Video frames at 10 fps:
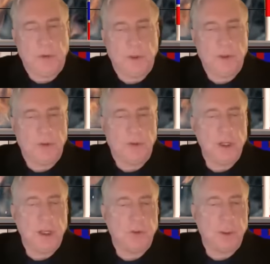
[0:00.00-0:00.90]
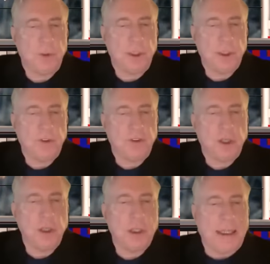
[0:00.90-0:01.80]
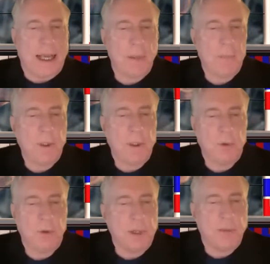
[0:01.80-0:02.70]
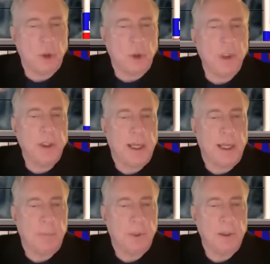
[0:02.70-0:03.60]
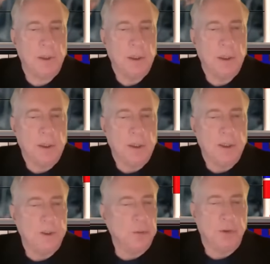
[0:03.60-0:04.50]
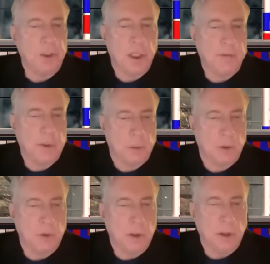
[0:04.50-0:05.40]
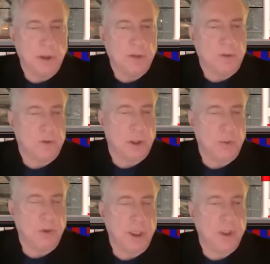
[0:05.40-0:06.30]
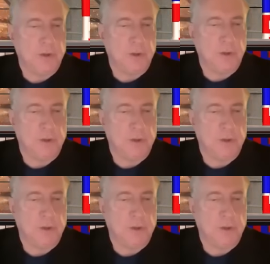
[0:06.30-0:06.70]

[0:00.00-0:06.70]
that this is not something that suddenly happened that was never going to happen. This was inevitable. The circumstances